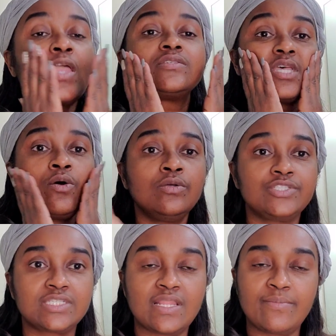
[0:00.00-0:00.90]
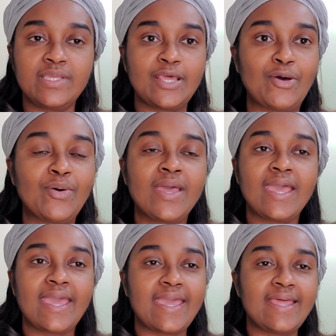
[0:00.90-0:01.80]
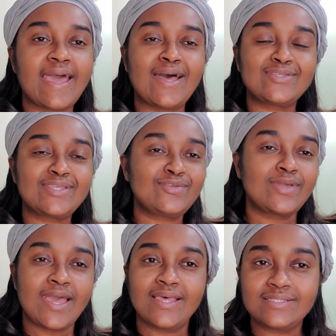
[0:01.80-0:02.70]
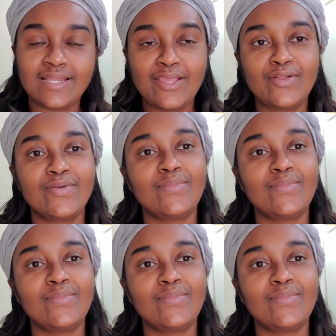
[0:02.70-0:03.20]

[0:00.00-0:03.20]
So just let me know, and I'll see you guys later.